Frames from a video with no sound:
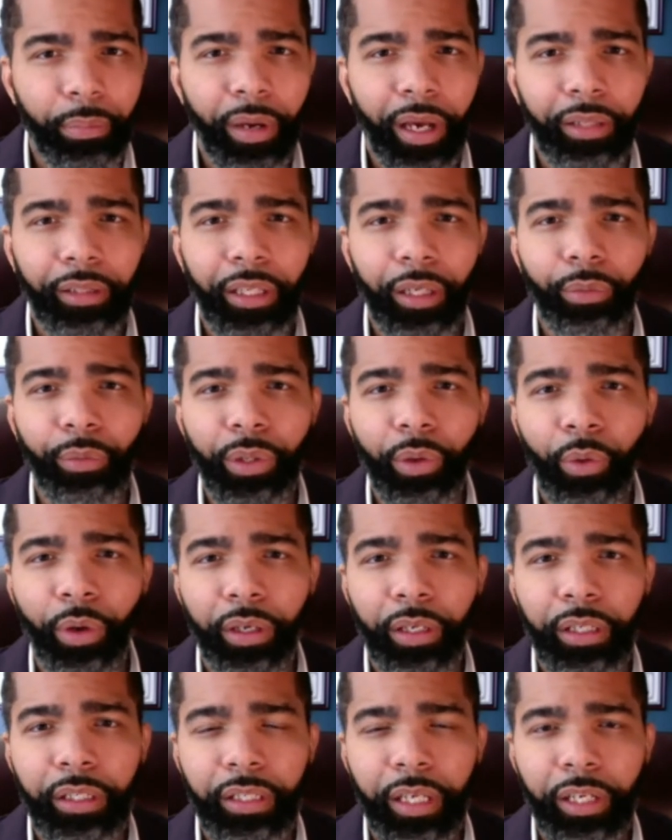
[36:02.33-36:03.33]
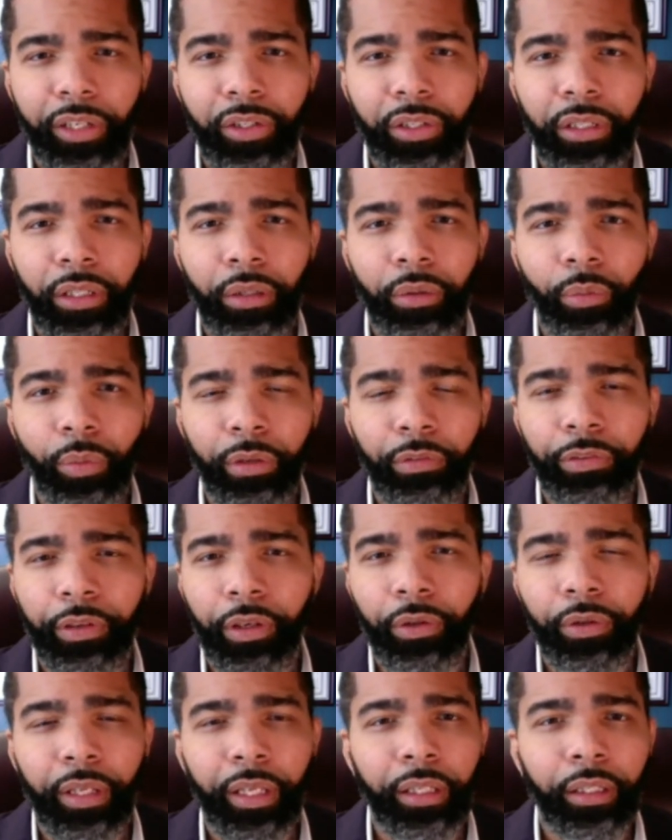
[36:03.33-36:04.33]
about that reorganization. We
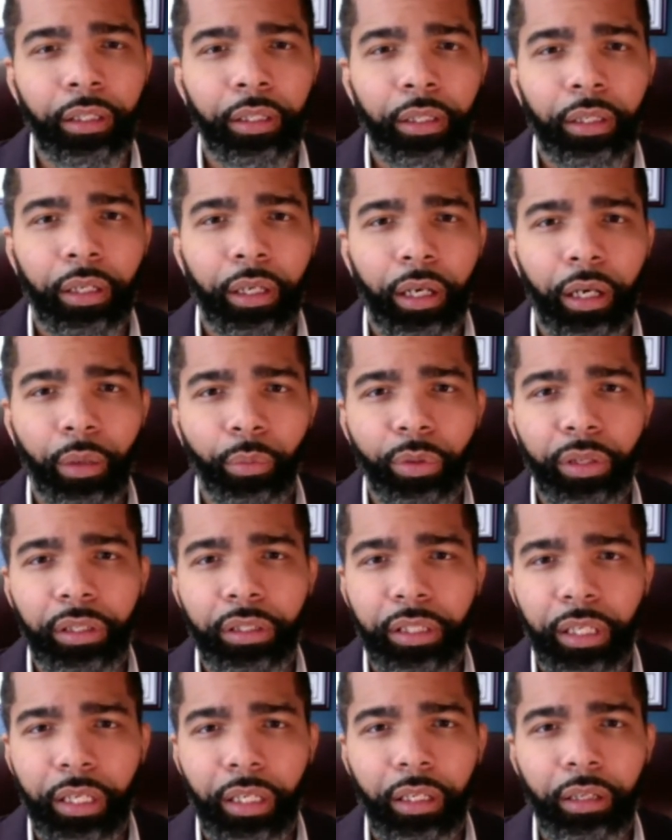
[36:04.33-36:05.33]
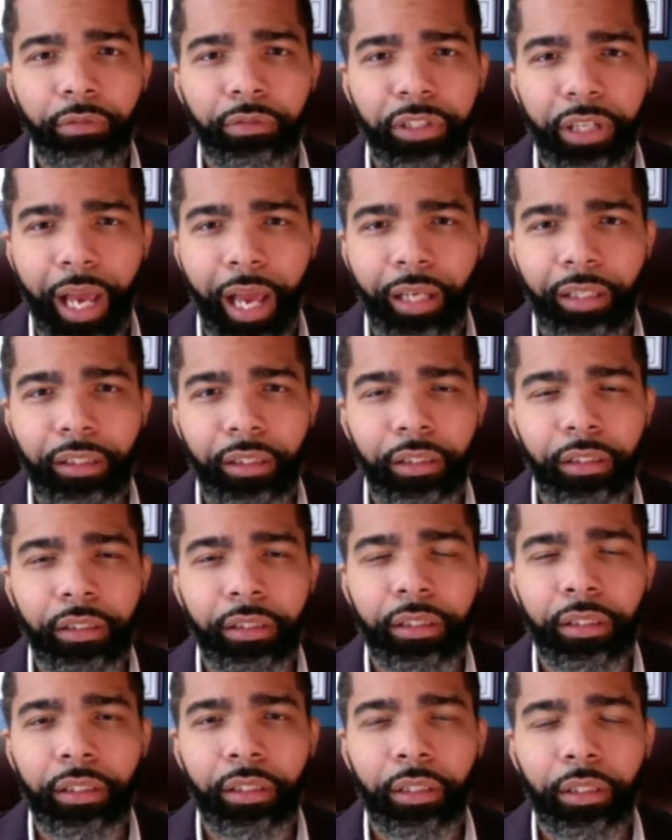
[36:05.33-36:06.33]
feel that when the city of
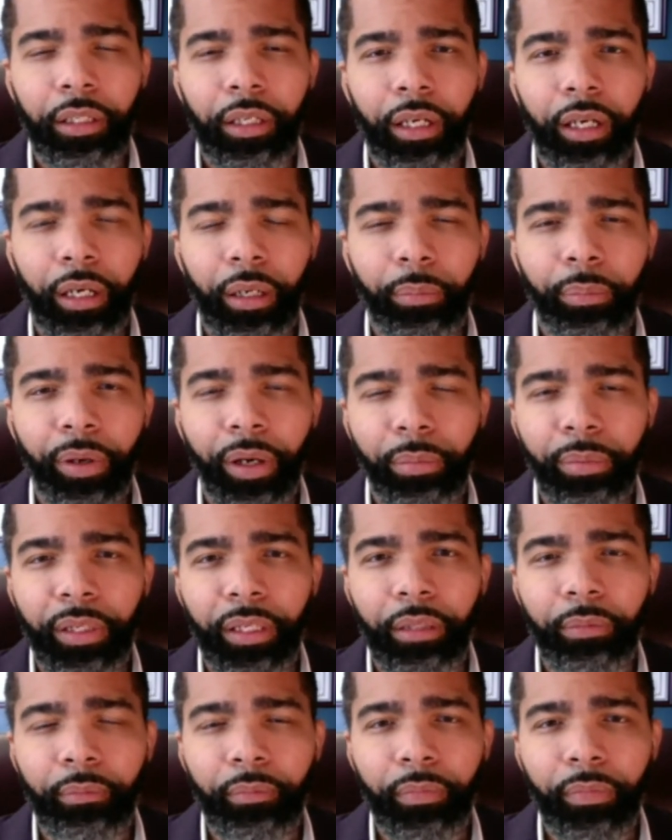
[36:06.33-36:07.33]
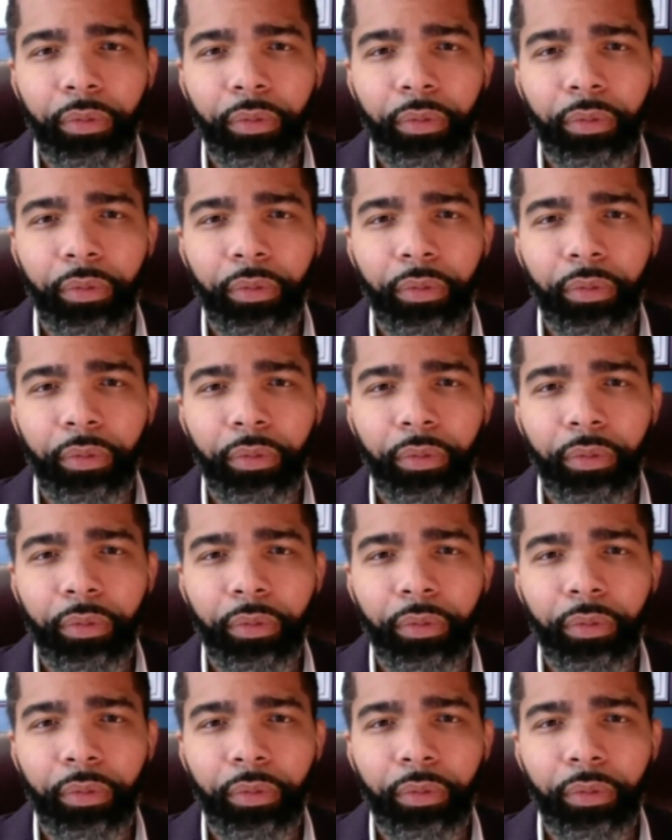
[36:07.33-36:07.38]
Jackson's public